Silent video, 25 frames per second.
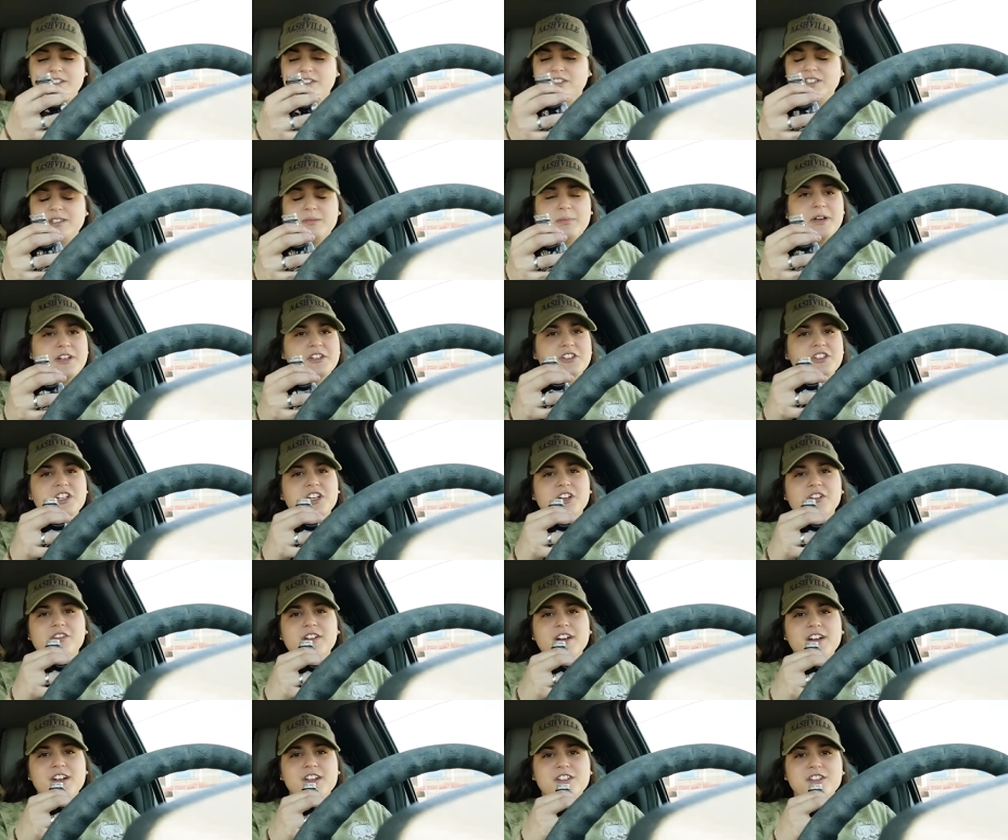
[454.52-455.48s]
Smells like
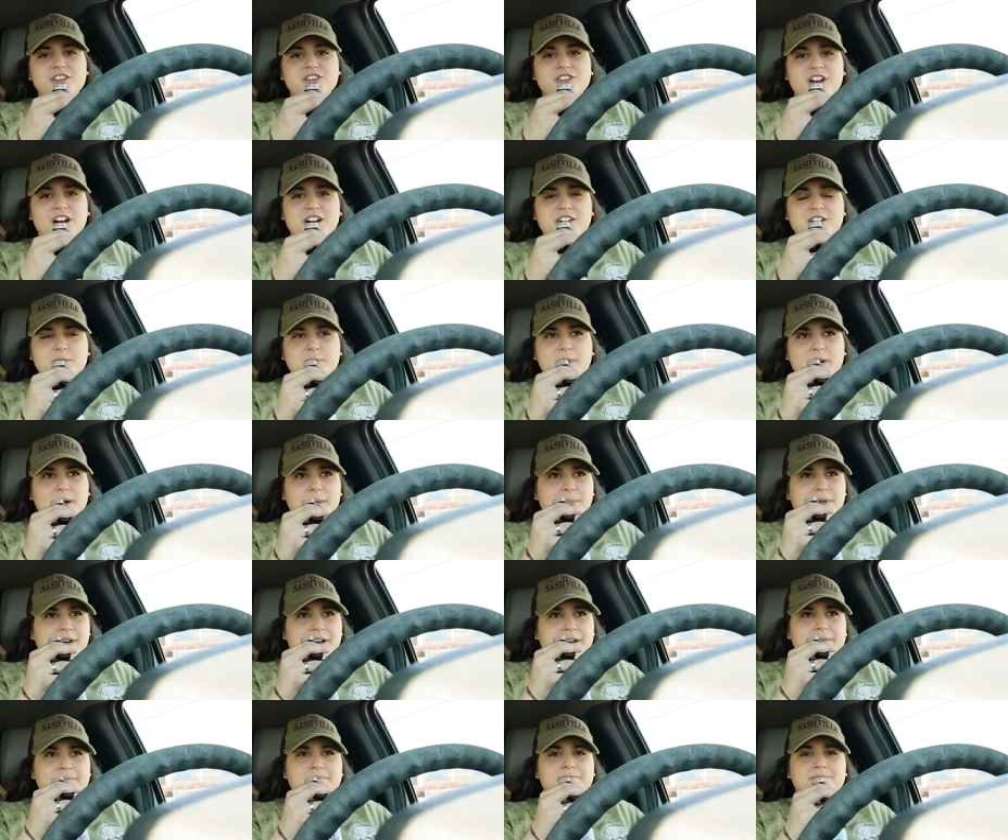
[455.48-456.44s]
regular Dr.
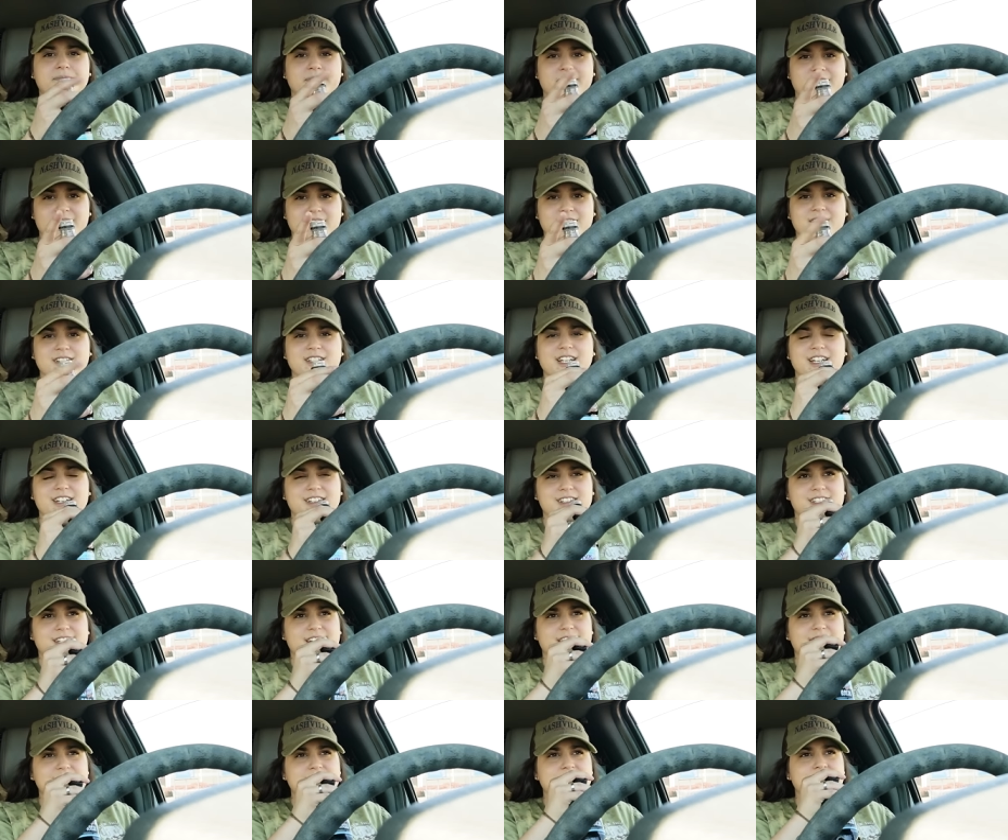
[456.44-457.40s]
Pepper.
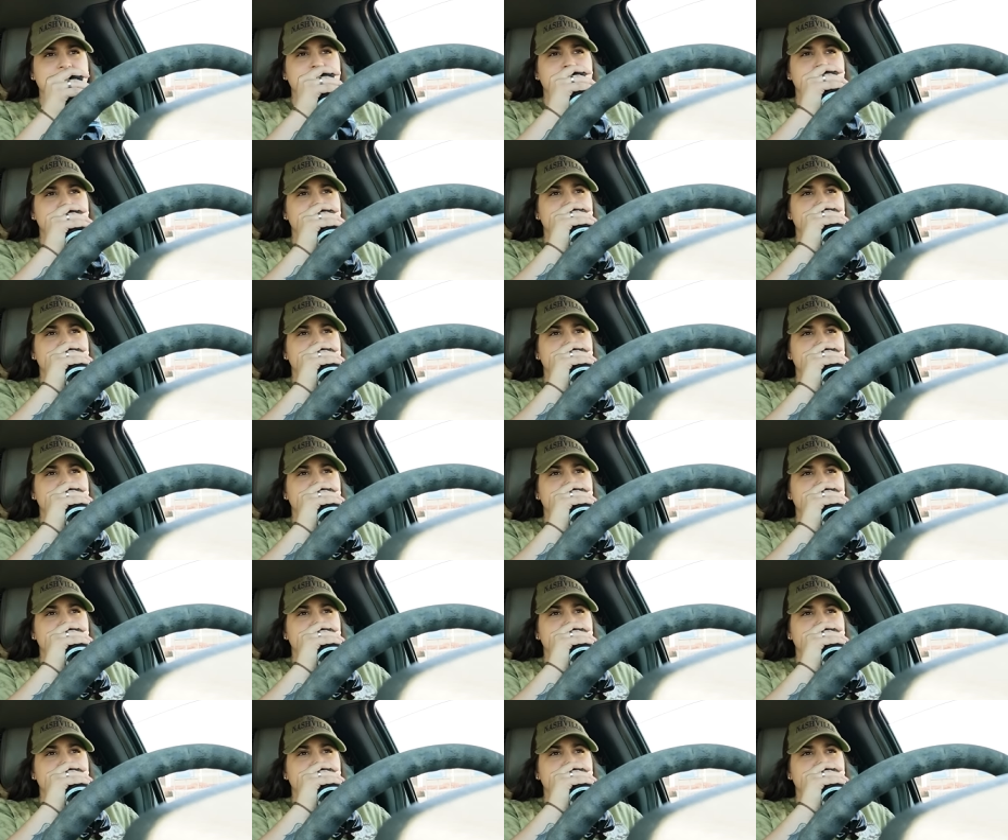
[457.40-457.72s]
Taste test.